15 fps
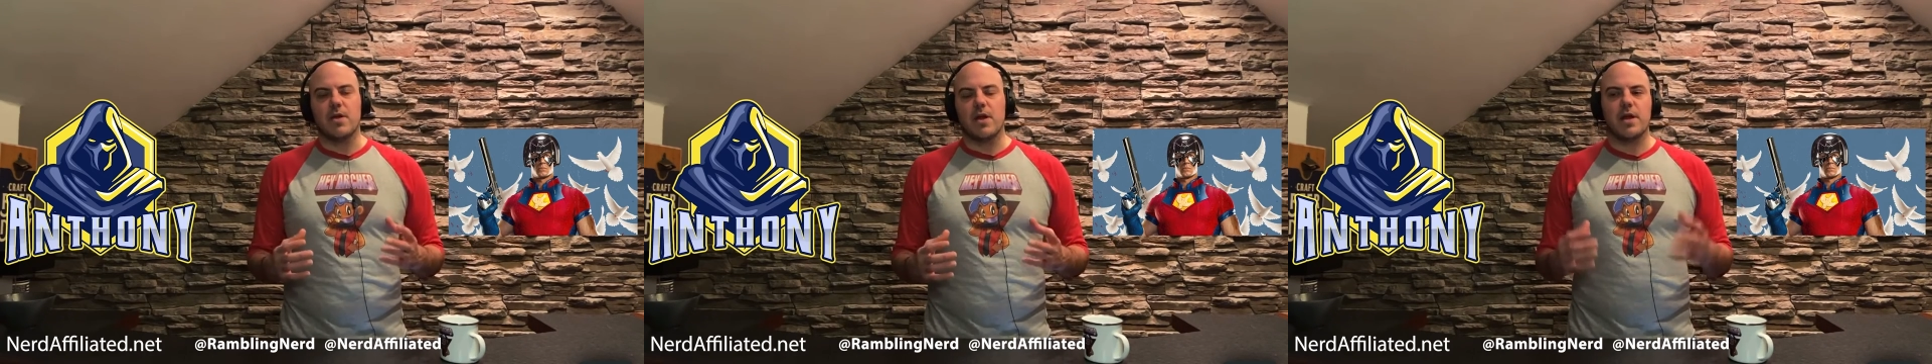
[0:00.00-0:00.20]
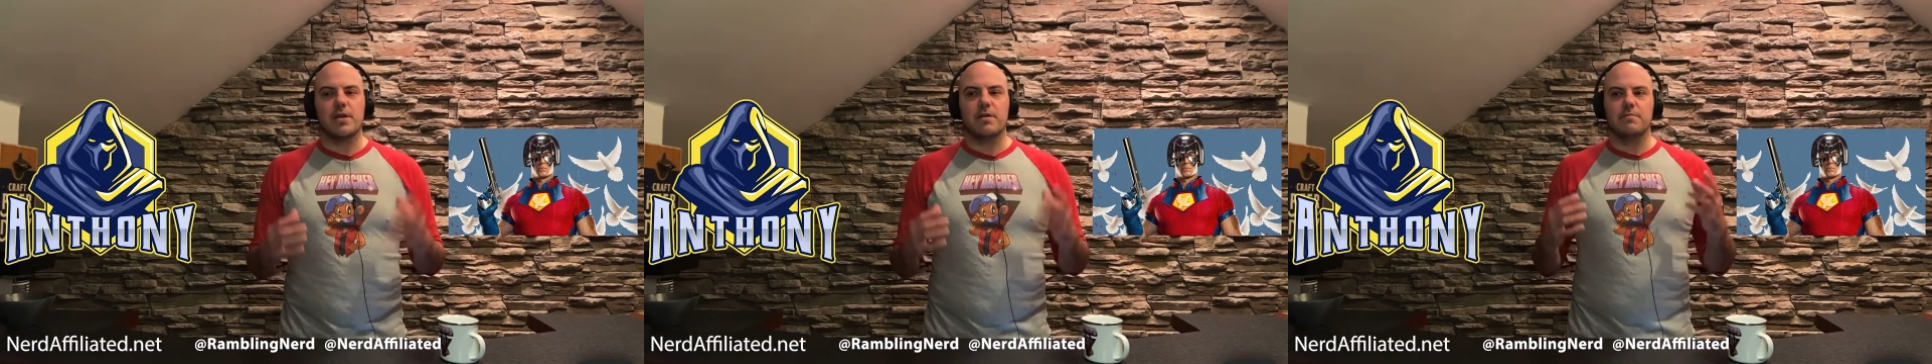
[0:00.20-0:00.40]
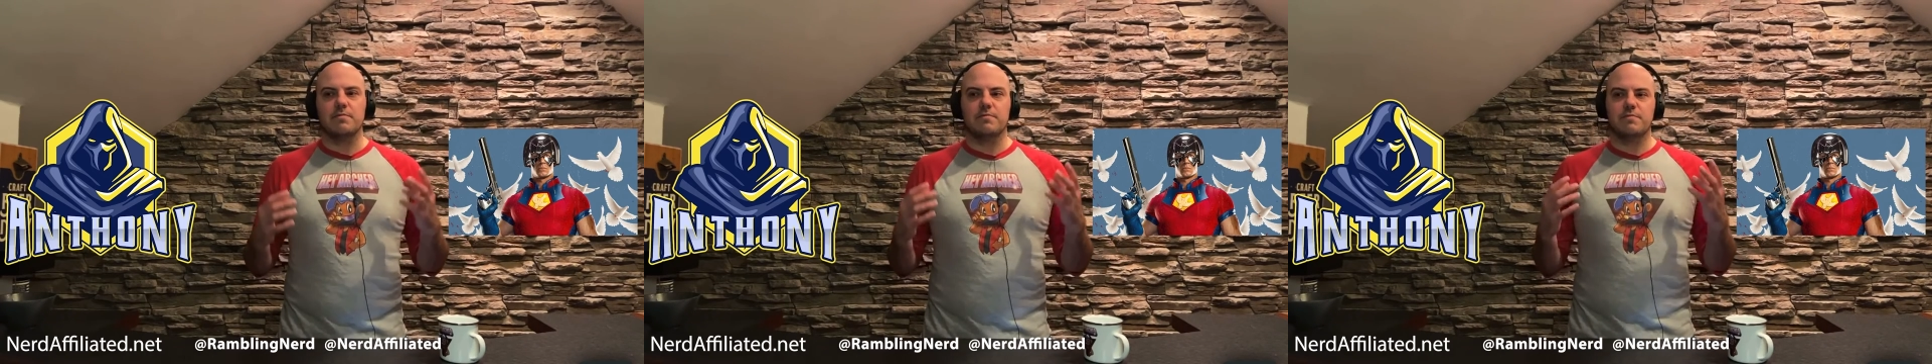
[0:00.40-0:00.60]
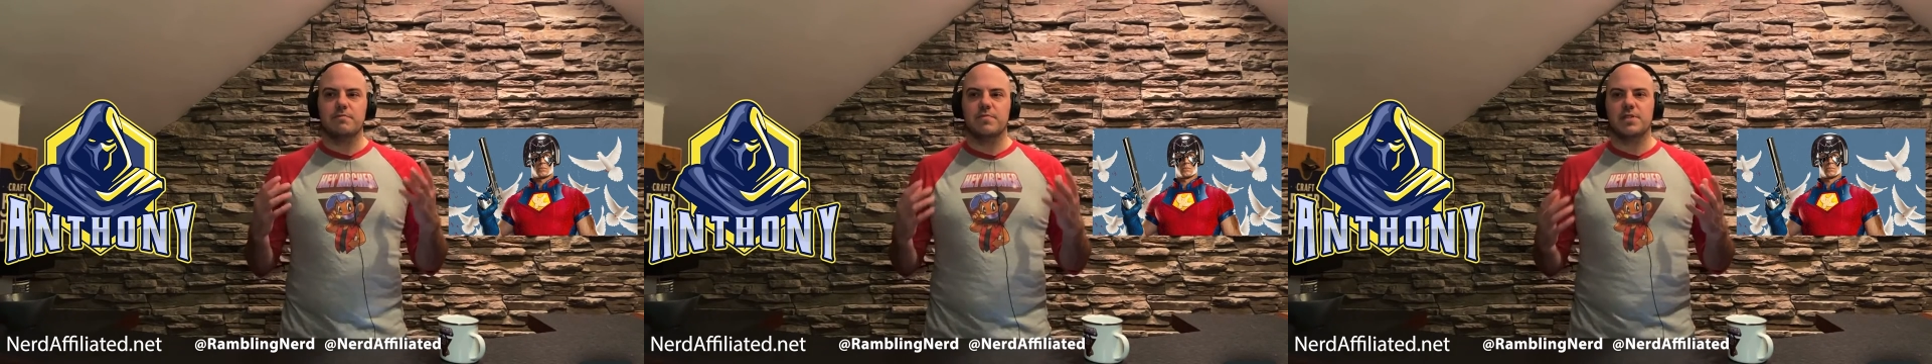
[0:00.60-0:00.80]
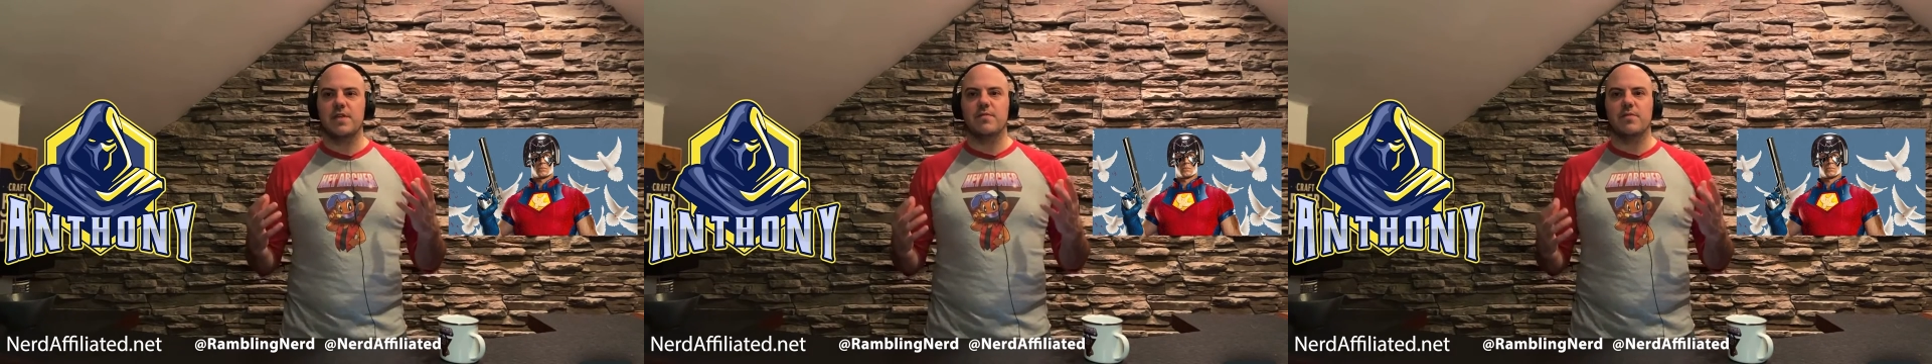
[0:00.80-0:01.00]
I got to
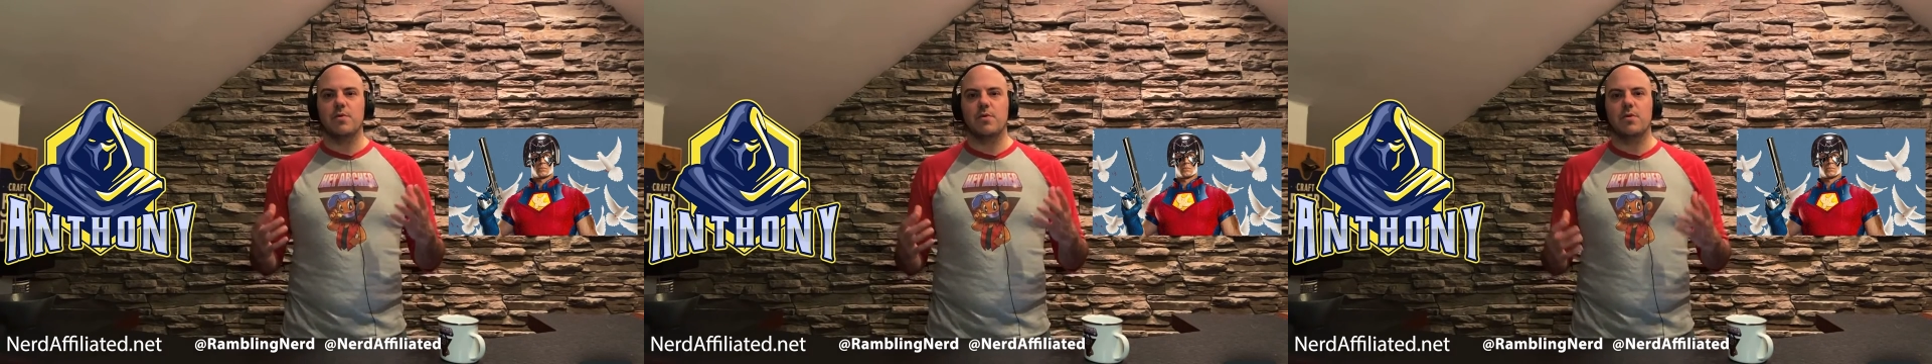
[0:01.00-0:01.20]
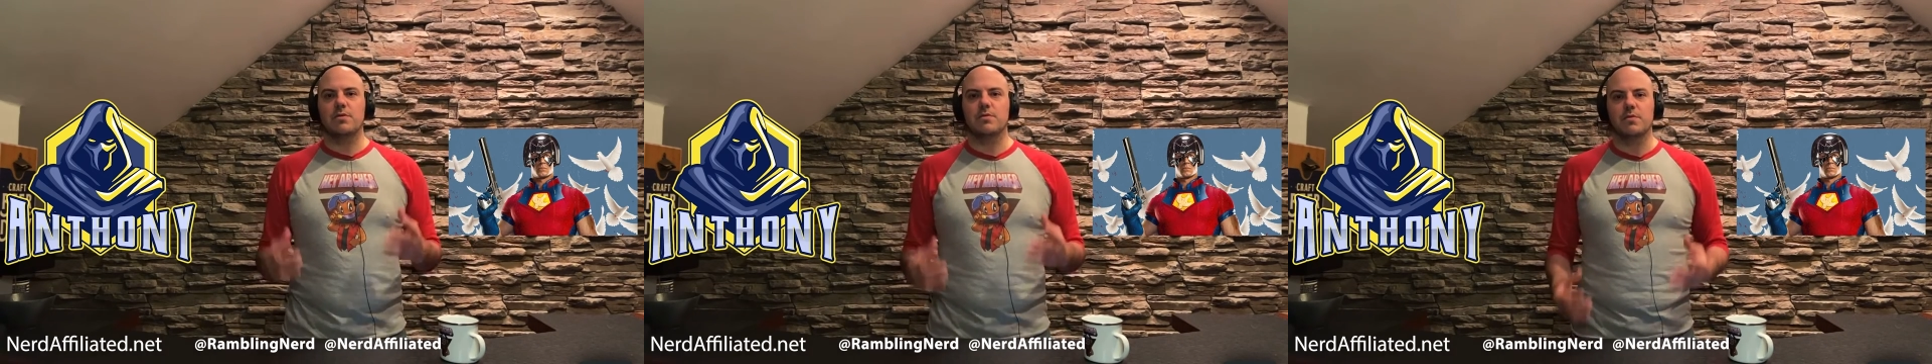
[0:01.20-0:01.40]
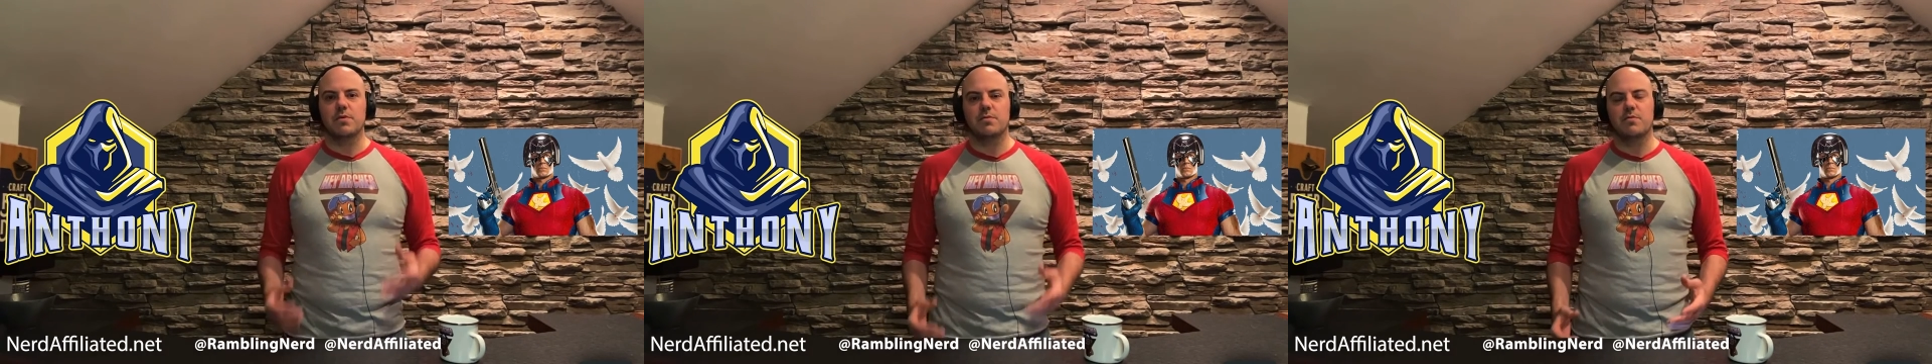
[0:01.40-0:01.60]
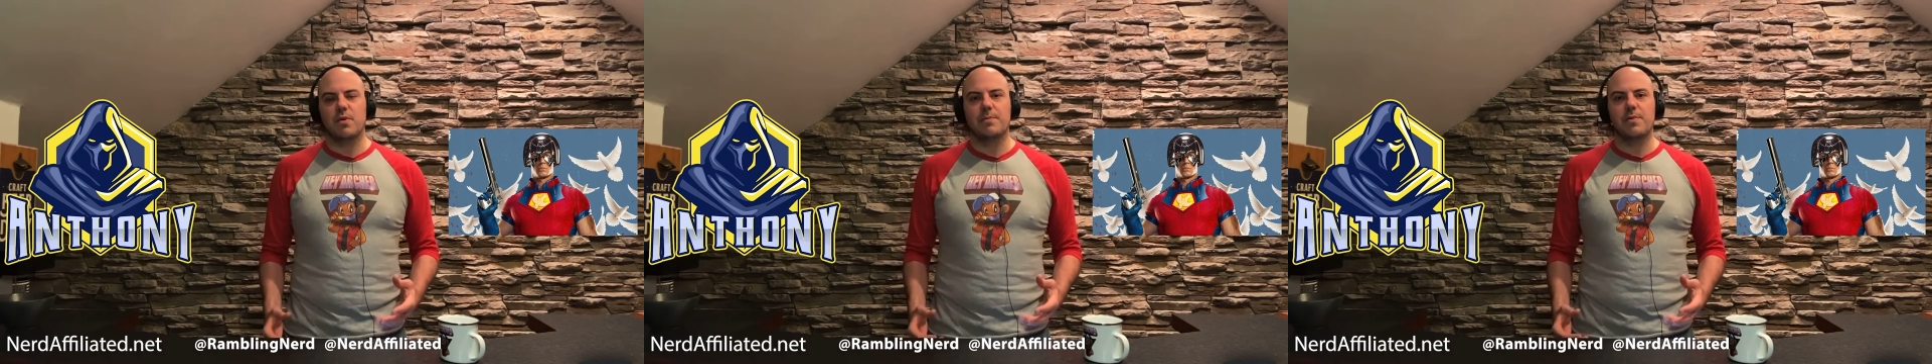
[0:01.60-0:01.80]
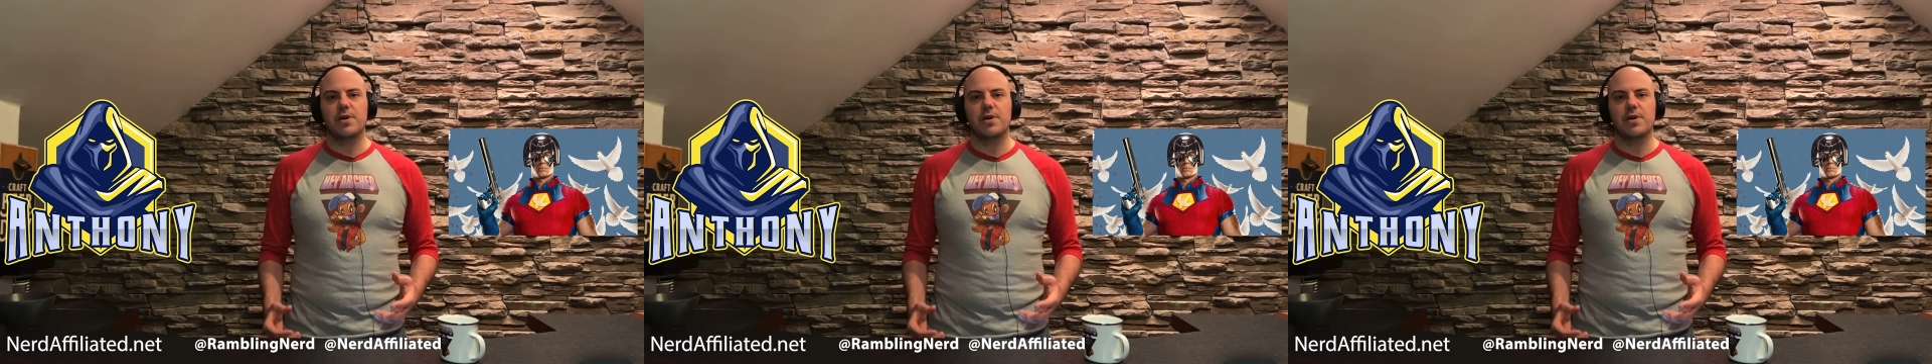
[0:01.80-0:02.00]
save the world one
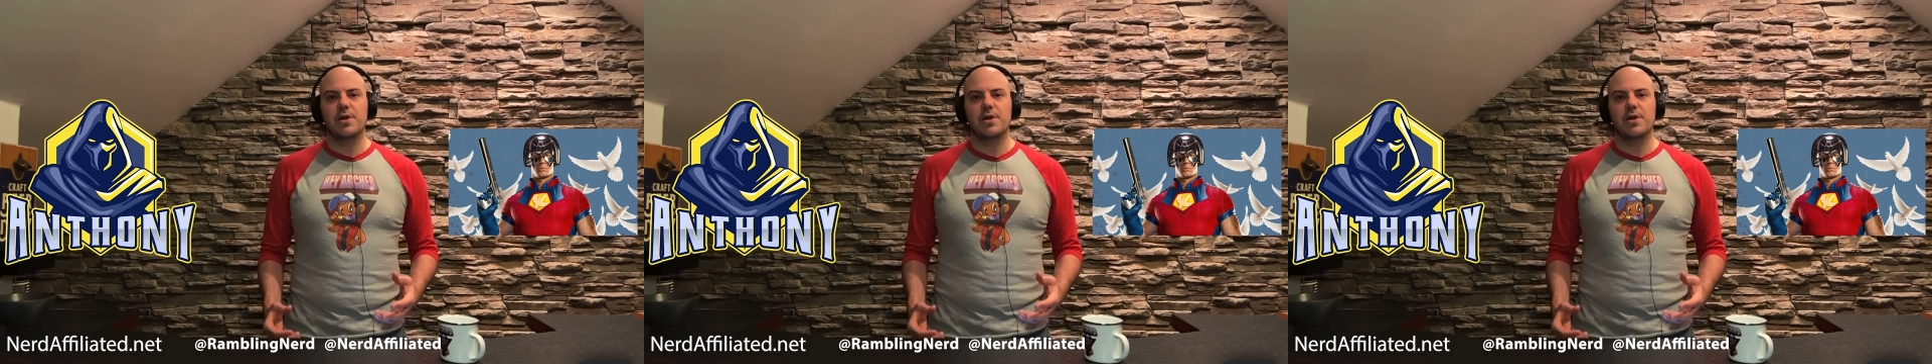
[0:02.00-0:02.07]
bullet at